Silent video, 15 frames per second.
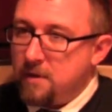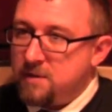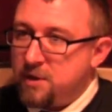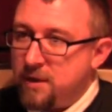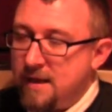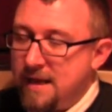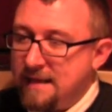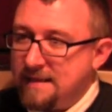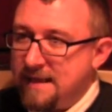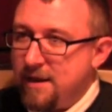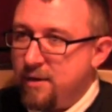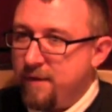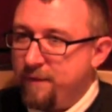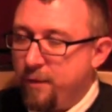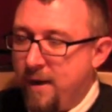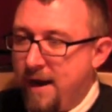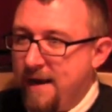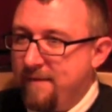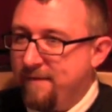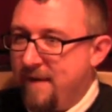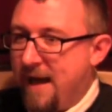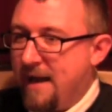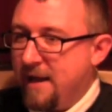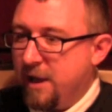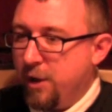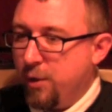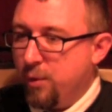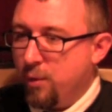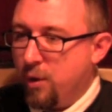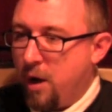So the idea of creating
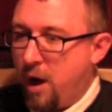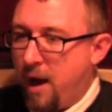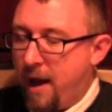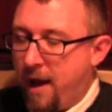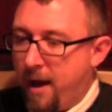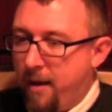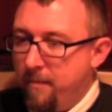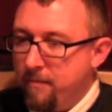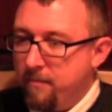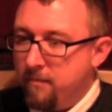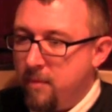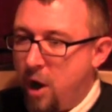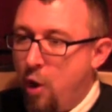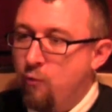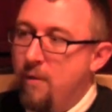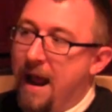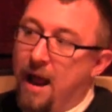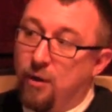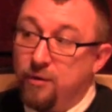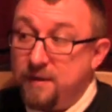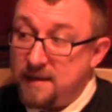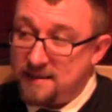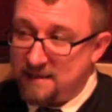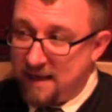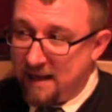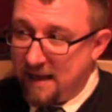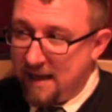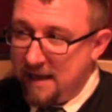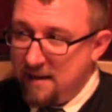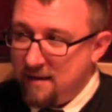value around the
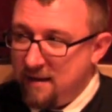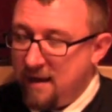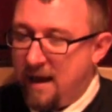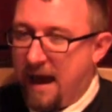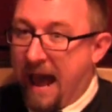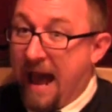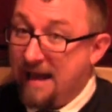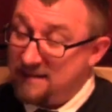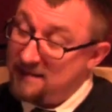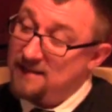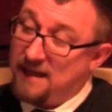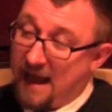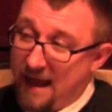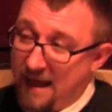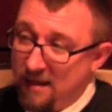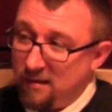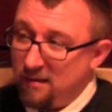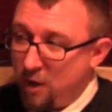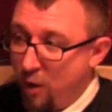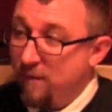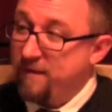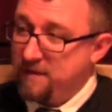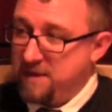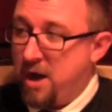city at scale over